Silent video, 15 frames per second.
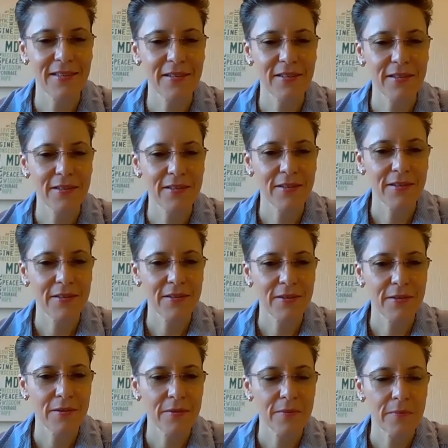
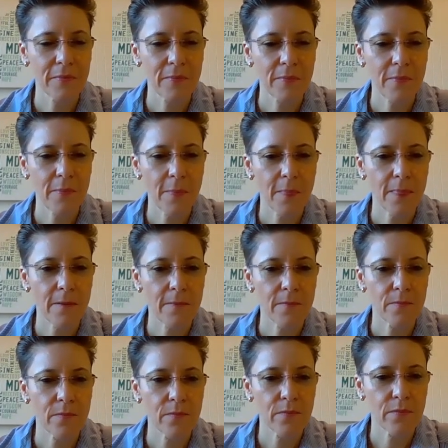
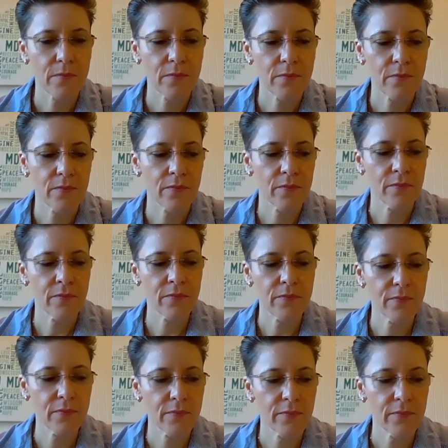
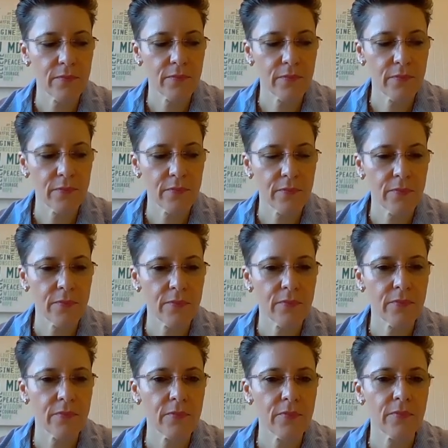
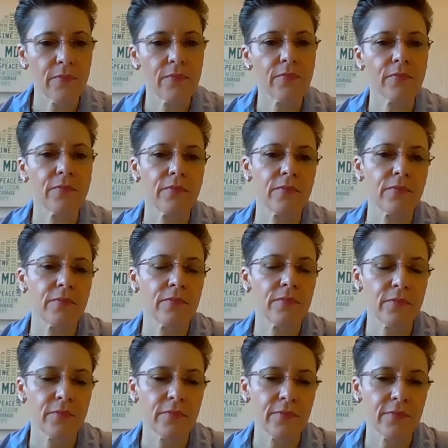
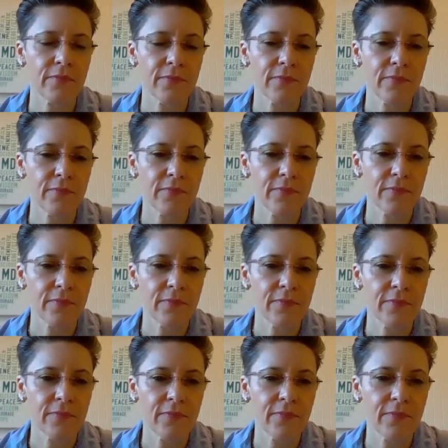
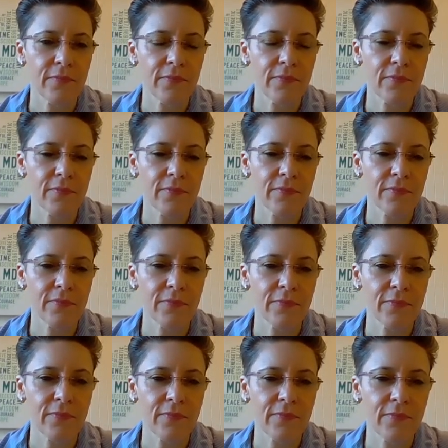
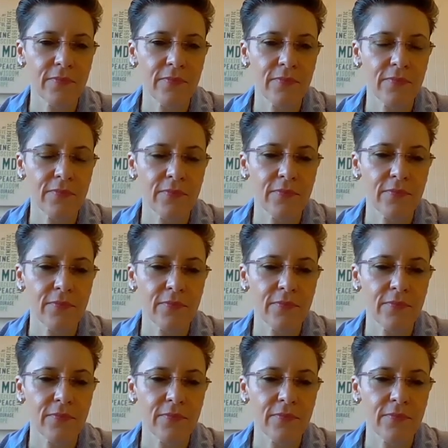(not speaking)